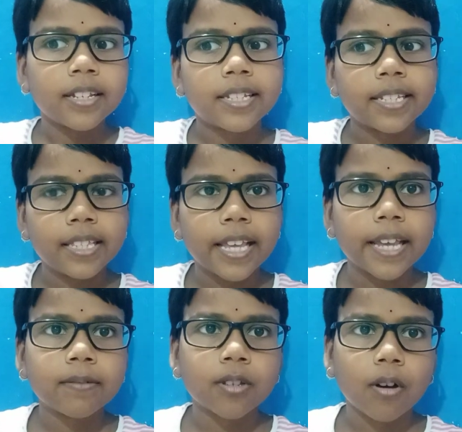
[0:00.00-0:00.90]

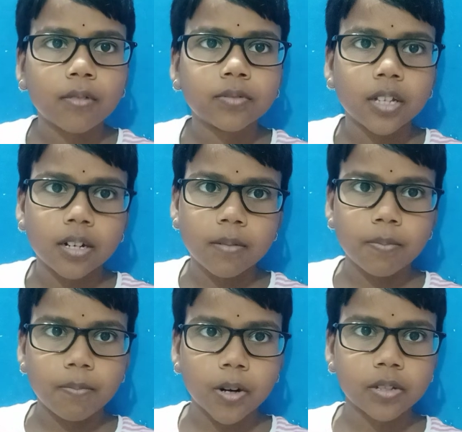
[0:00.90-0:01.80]
slaves of that
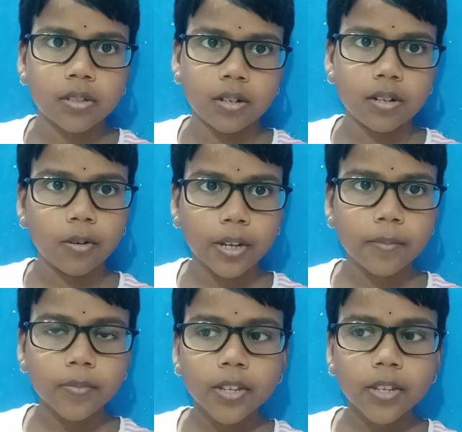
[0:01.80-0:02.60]
person, okay?